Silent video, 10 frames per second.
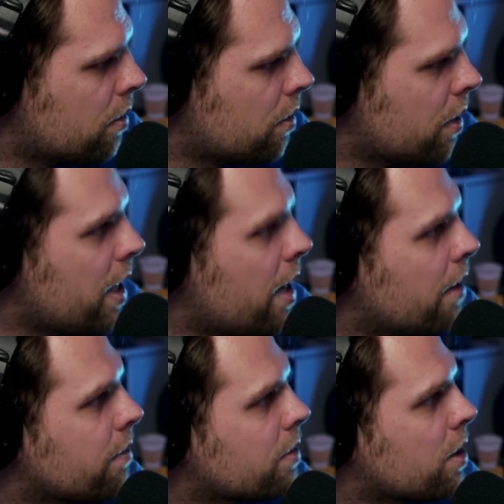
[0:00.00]
you
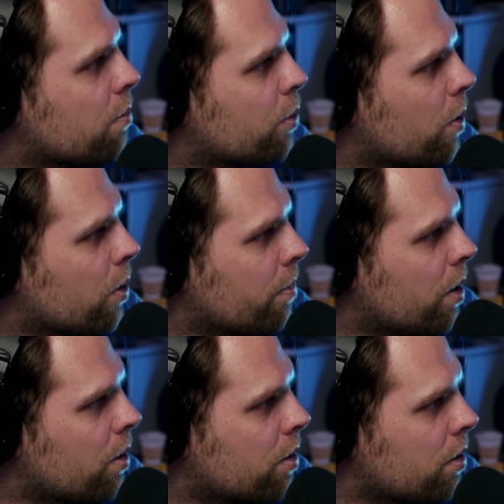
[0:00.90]
can pre-order
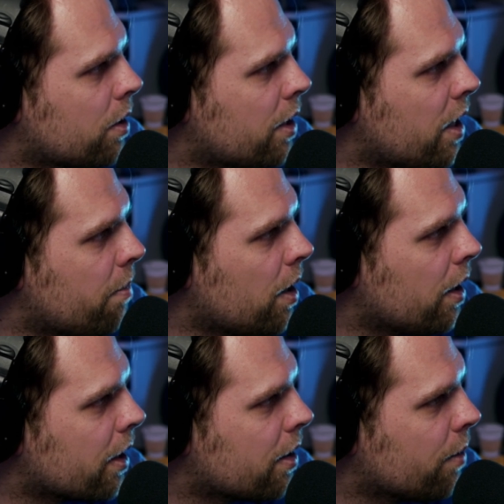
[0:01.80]
both on
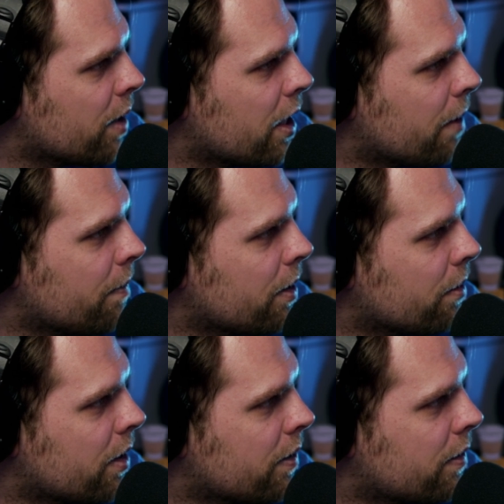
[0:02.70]
Diabolic. There we go. Here
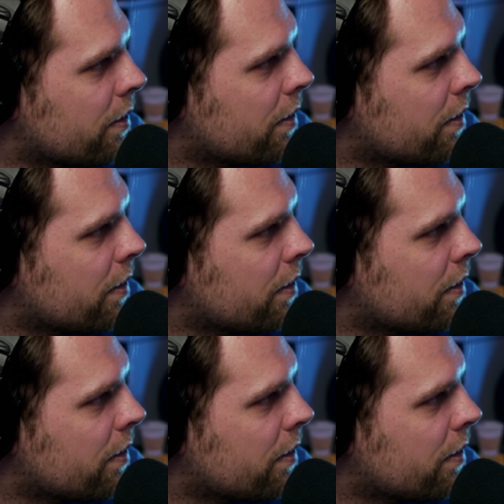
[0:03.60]
it is.